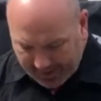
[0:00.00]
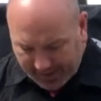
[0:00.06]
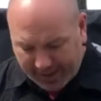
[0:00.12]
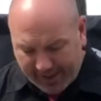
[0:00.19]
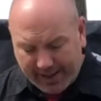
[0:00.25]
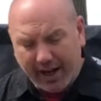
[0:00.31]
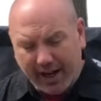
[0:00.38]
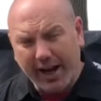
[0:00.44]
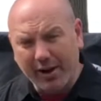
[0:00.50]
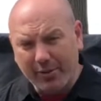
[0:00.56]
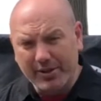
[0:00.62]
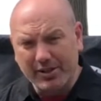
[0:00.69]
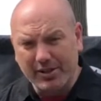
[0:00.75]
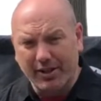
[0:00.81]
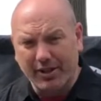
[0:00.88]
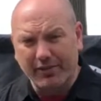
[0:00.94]
And then I always
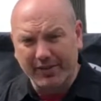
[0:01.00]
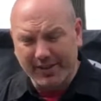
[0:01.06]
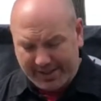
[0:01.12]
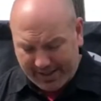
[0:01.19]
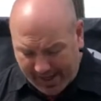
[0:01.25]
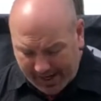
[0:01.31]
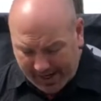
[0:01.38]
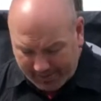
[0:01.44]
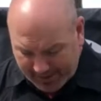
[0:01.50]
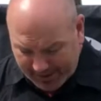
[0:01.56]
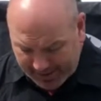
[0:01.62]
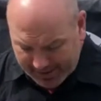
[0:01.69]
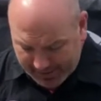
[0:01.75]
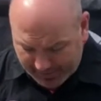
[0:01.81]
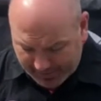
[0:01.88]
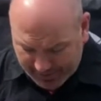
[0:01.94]
start from the top,
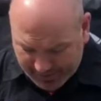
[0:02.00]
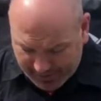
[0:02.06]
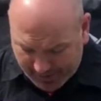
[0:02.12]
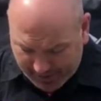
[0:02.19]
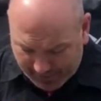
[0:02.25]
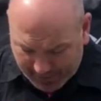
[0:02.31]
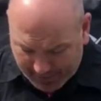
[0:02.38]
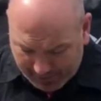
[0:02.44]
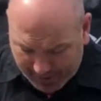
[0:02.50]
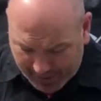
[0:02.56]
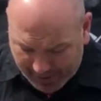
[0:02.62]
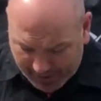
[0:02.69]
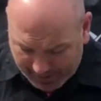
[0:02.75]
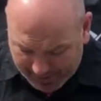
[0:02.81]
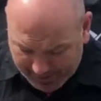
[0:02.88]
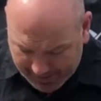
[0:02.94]
because if you start from the
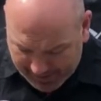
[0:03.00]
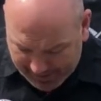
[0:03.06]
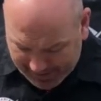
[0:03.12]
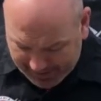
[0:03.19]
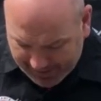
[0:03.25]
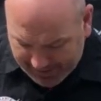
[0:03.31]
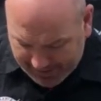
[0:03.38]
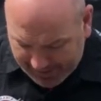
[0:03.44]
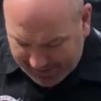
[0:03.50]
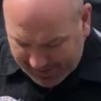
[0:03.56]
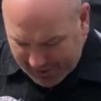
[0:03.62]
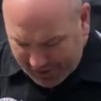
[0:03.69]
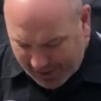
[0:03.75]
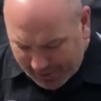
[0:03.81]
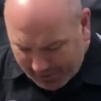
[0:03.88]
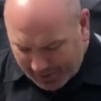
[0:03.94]
bottom,
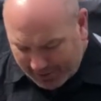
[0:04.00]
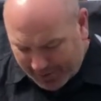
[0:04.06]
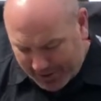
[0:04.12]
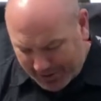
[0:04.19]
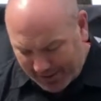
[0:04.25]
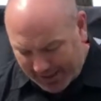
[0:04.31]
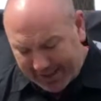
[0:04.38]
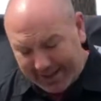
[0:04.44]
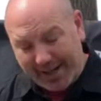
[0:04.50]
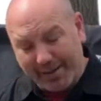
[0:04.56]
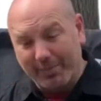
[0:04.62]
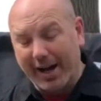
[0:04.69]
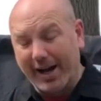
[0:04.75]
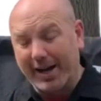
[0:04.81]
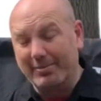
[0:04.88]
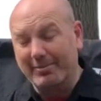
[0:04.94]
generally when you cut that
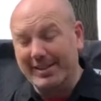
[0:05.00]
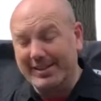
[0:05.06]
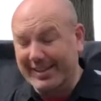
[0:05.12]
bottom,